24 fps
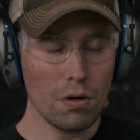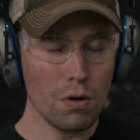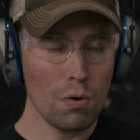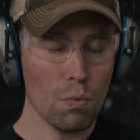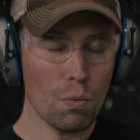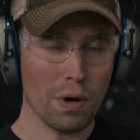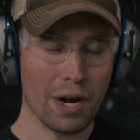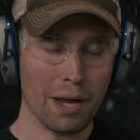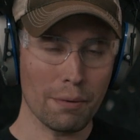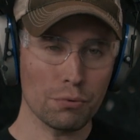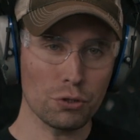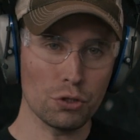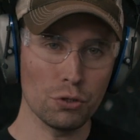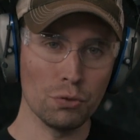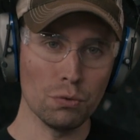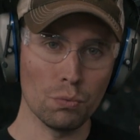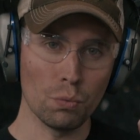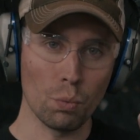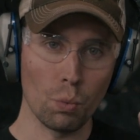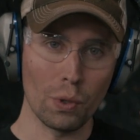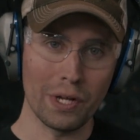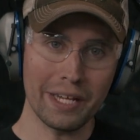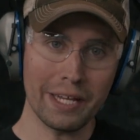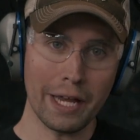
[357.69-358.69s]
When I'm
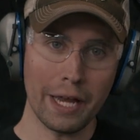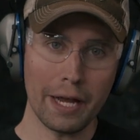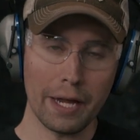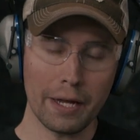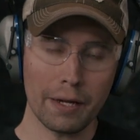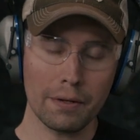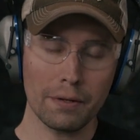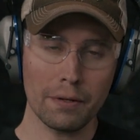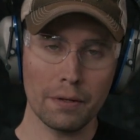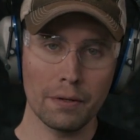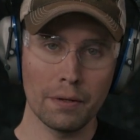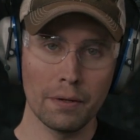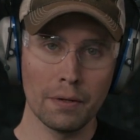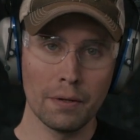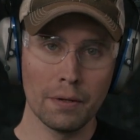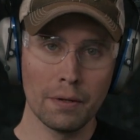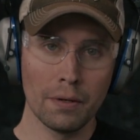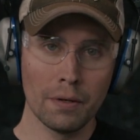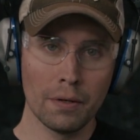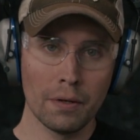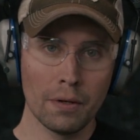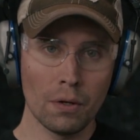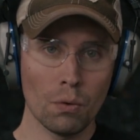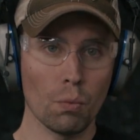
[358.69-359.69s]
shooting weak hand,
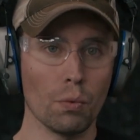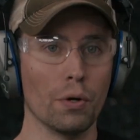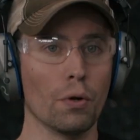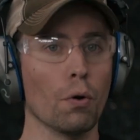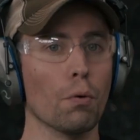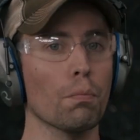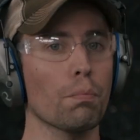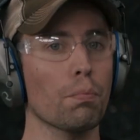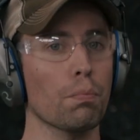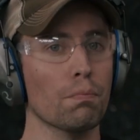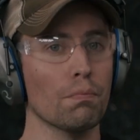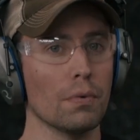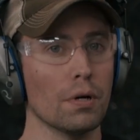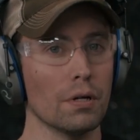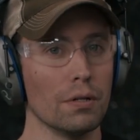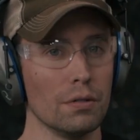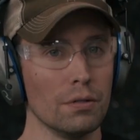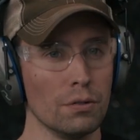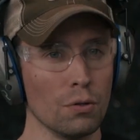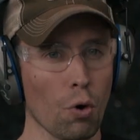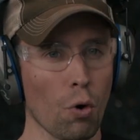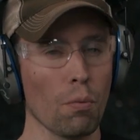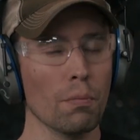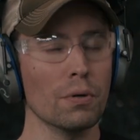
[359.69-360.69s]
we don't
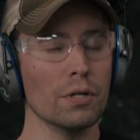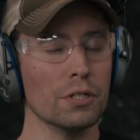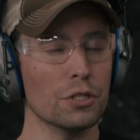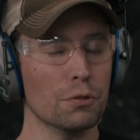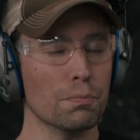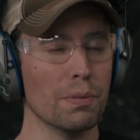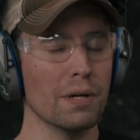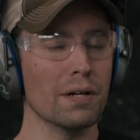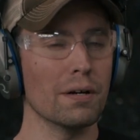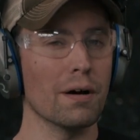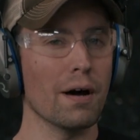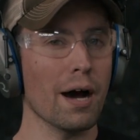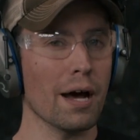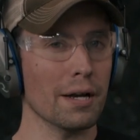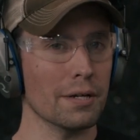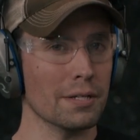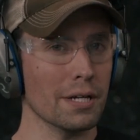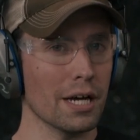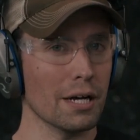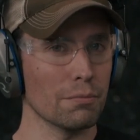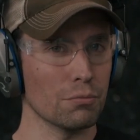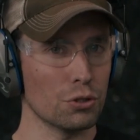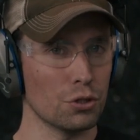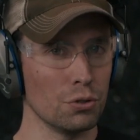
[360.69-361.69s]
normally spend a lot of
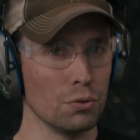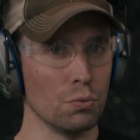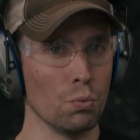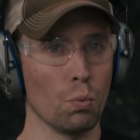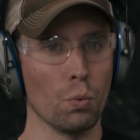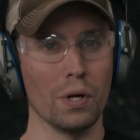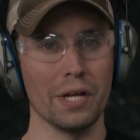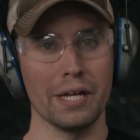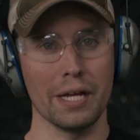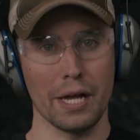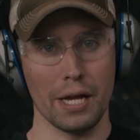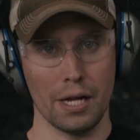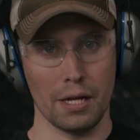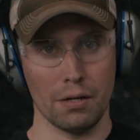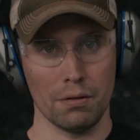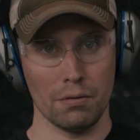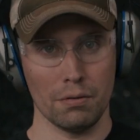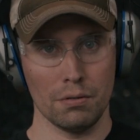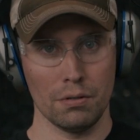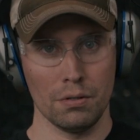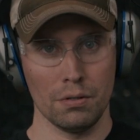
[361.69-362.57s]
time shooting weak hand,